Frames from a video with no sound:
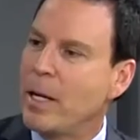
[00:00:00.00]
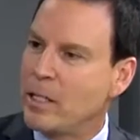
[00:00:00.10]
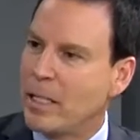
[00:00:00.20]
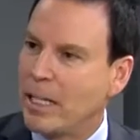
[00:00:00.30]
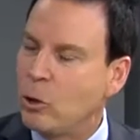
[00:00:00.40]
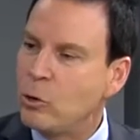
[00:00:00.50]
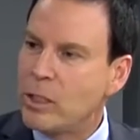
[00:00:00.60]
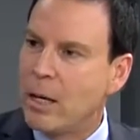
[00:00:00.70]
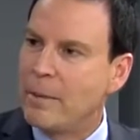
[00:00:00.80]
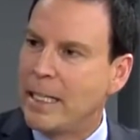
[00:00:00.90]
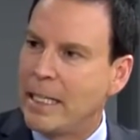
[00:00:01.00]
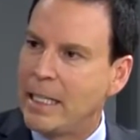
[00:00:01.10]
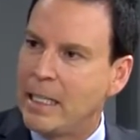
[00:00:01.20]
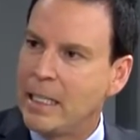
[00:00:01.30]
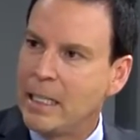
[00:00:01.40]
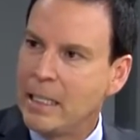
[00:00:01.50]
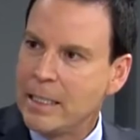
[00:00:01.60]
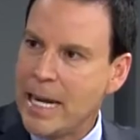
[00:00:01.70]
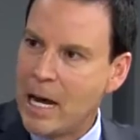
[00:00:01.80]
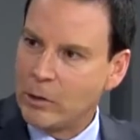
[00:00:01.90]
patient? Like, who's coming in
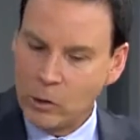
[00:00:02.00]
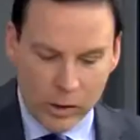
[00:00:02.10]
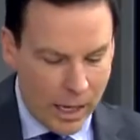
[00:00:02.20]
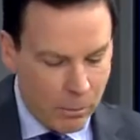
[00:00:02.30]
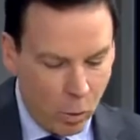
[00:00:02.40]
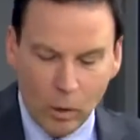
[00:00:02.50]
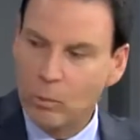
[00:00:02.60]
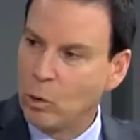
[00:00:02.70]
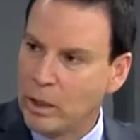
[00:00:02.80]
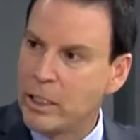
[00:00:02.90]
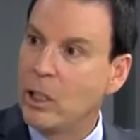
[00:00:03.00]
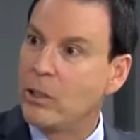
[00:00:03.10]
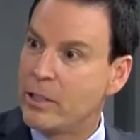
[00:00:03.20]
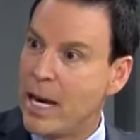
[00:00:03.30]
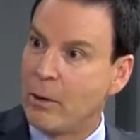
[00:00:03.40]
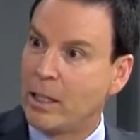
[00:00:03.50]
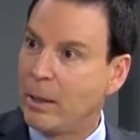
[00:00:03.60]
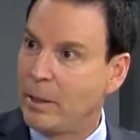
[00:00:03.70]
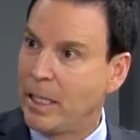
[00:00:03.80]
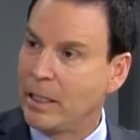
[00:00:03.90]
now? You say more and more adults now are
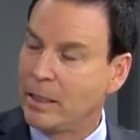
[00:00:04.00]
coming in.